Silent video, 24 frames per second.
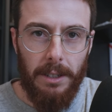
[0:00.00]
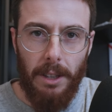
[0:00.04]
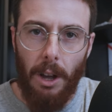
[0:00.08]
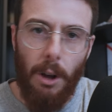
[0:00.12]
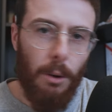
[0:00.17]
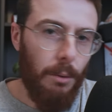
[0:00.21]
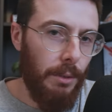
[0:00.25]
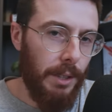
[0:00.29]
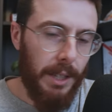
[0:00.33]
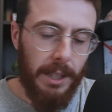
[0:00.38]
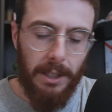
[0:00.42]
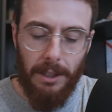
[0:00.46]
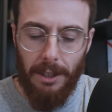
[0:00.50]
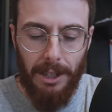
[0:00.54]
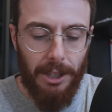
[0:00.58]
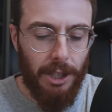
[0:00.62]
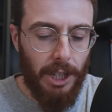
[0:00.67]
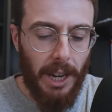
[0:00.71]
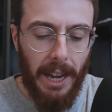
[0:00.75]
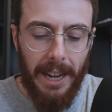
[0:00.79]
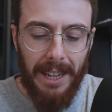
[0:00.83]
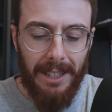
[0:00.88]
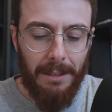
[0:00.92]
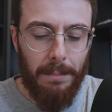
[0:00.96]
The whole thing's going to
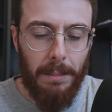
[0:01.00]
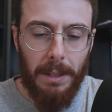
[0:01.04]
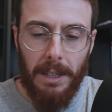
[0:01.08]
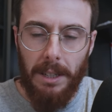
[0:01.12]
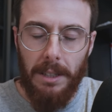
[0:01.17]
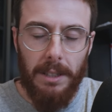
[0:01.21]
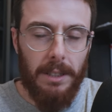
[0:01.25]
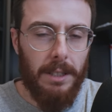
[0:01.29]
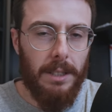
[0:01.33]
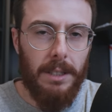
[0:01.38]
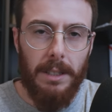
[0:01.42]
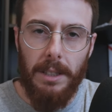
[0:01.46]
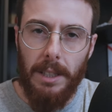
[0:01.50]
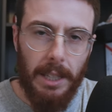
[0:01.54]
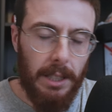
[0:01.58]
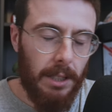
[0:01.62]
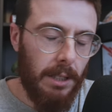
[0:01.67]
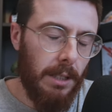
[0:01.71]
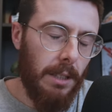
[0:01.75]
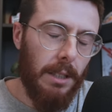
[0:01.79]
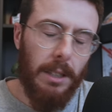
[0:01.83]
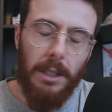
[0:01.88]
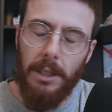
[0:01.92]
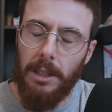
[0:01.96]
change because
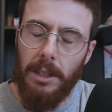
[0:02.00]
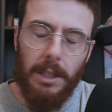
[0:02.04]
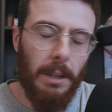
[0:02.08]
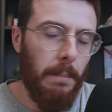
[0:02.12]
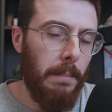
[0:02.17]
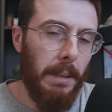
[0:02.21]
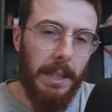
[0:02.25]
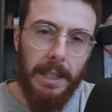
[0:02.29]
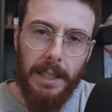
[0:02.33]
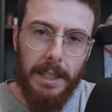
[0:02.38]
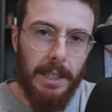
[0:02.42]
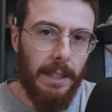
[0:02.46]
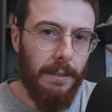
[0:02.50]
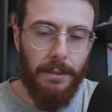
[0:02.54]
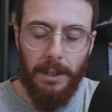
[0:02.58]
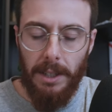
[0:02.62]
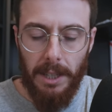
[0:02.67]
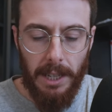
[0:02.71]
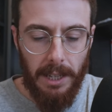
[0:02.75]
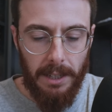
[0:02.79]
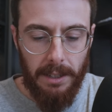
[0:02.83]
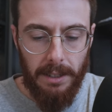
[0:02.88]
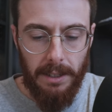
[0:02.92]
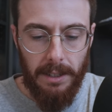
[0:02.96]
it's just completely
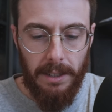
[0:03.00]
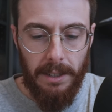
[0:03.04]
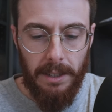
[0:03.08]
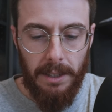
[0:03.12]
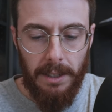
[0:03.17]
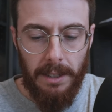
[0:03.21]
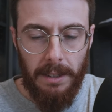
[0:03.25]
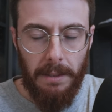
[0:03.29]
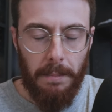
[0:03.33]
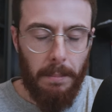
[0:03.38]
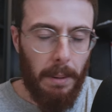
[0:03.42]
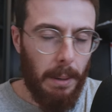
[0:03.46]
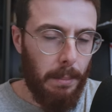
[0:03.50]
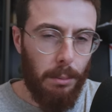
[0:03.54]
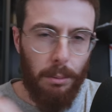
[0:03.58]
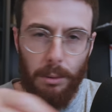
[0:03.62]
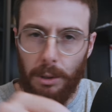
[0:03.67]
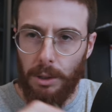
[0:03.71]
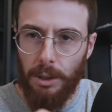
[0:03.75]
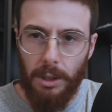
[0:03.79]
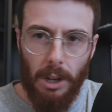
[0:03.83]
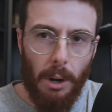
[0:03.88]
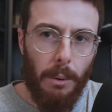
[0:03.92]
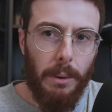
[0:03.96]
different then. People
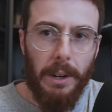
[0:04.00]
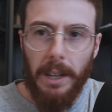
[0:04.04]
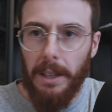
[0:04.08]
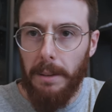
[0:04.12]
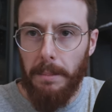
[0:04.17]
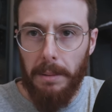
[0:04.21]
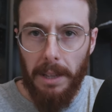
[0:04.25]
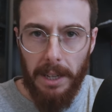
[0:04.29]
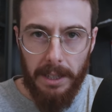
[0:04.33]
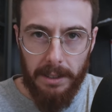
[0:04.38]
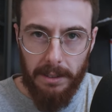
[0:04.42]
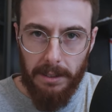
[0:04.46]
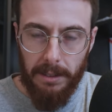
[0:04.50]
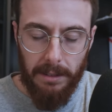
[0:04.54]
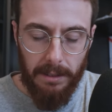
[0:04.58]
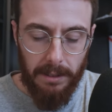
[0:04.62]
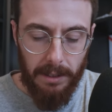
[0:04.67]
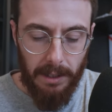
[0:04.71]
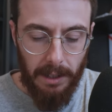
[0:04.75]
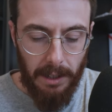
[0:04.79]
just go in other places.